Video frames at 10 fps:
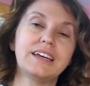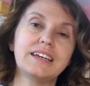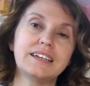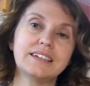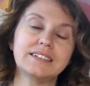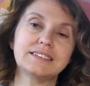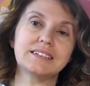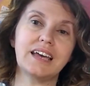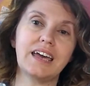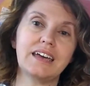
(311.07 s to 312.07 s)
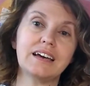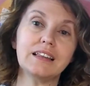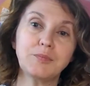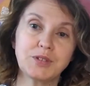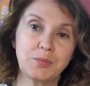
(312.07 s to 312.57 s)
is a
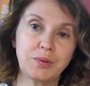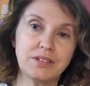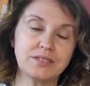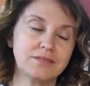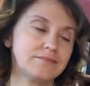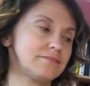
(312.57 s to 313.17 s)
calypso piece.